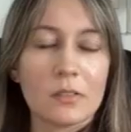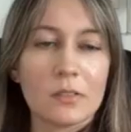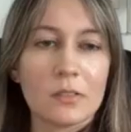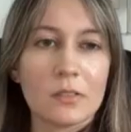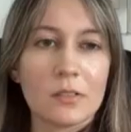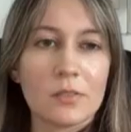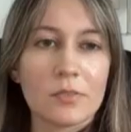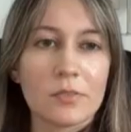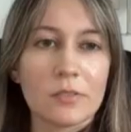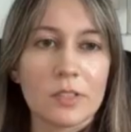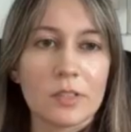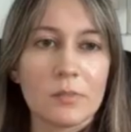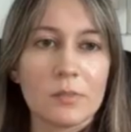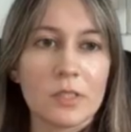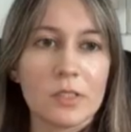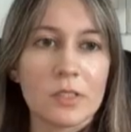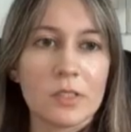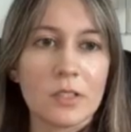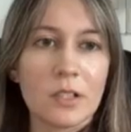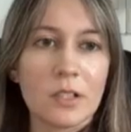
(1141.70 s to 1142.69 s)
these
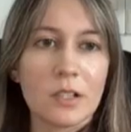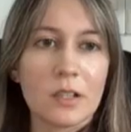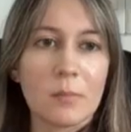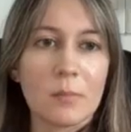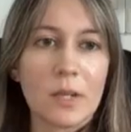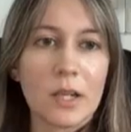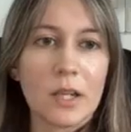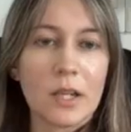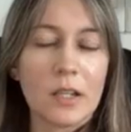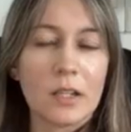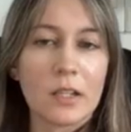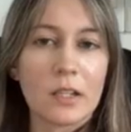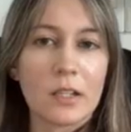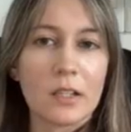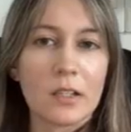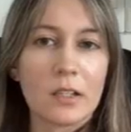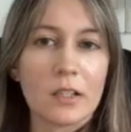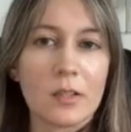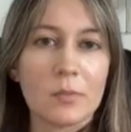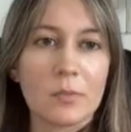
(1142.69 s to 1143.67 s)
freebies that I make,
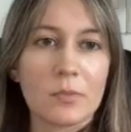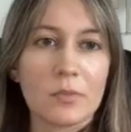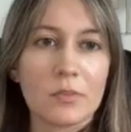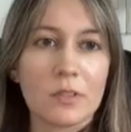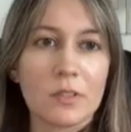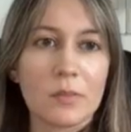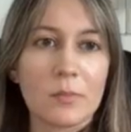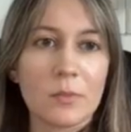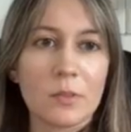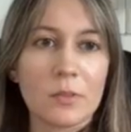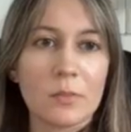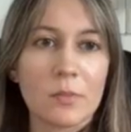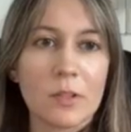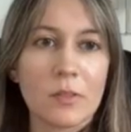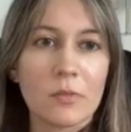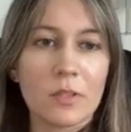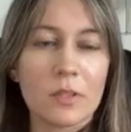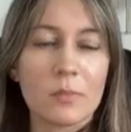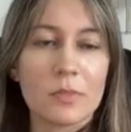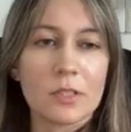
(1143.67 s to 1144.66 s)
and I put them on
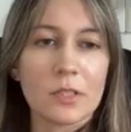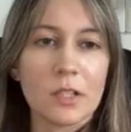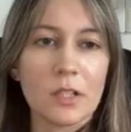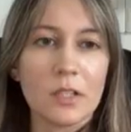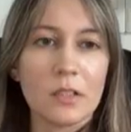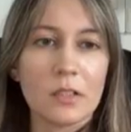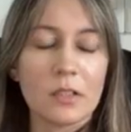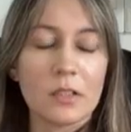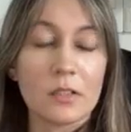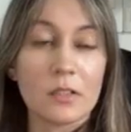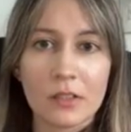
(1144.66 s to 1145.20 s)
my website.